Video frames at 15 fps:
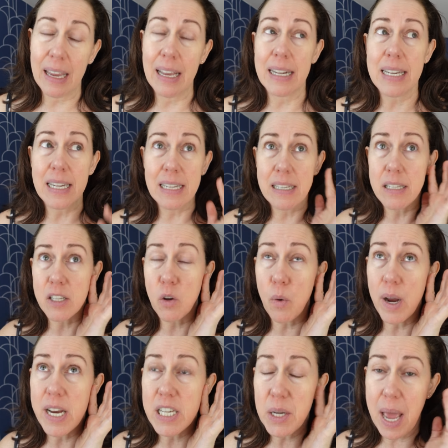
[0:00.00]
it is
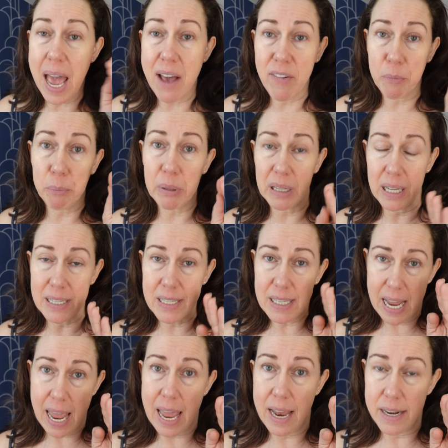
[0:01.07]
going to have a blunt
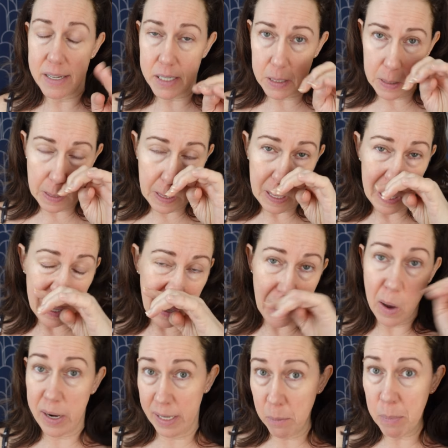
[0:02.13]
end
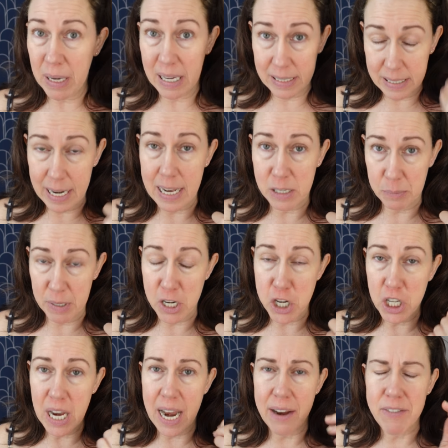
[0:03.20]
on it because it has been
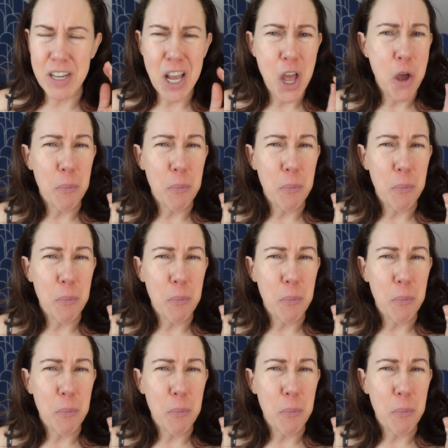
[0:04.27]
shaved,